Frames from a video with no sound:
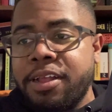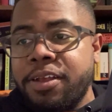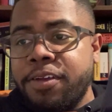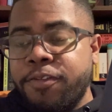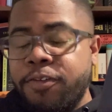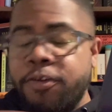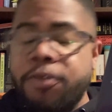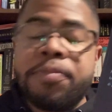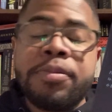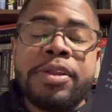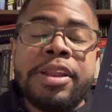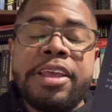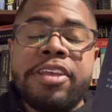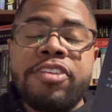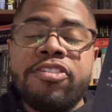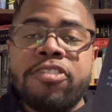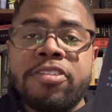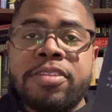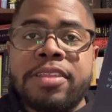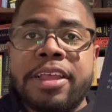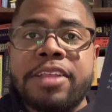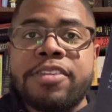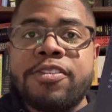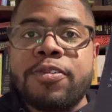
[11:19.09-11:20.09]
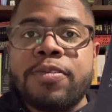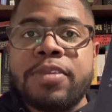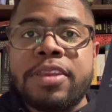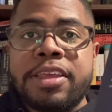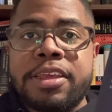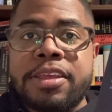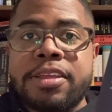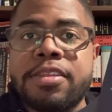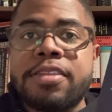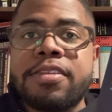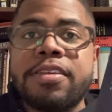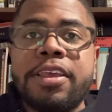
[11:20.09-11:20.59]
formulation that you
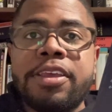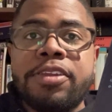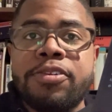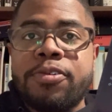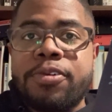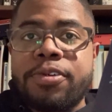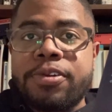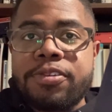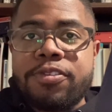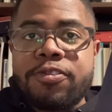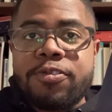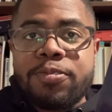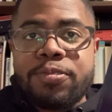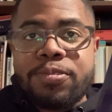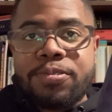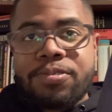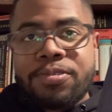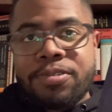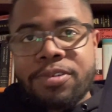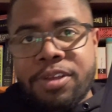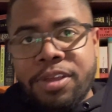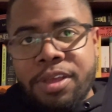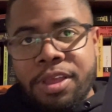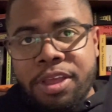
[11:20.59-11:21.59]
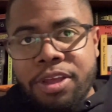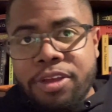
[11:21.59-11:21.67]
need in order to